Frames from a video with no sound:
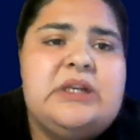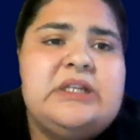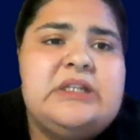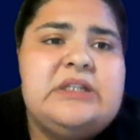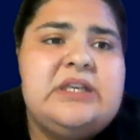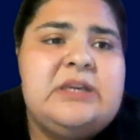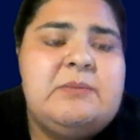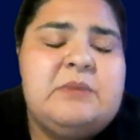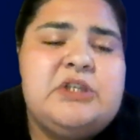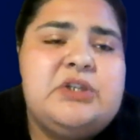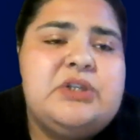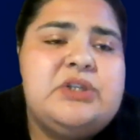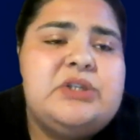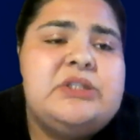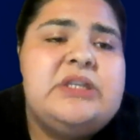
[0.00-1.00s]
to keep each
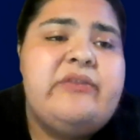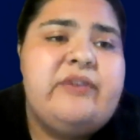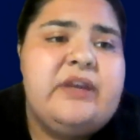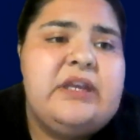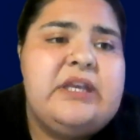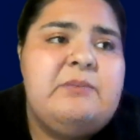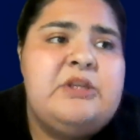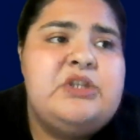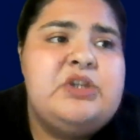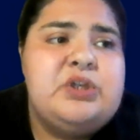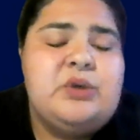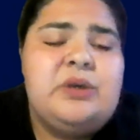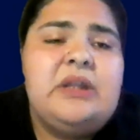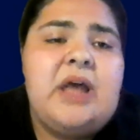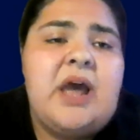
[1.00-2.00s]
other safe and keep each
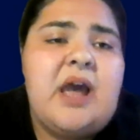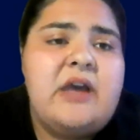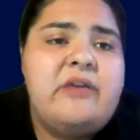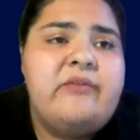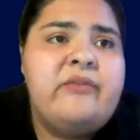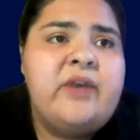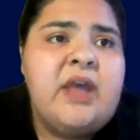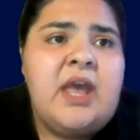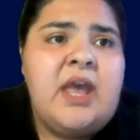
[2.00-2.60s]
other alive.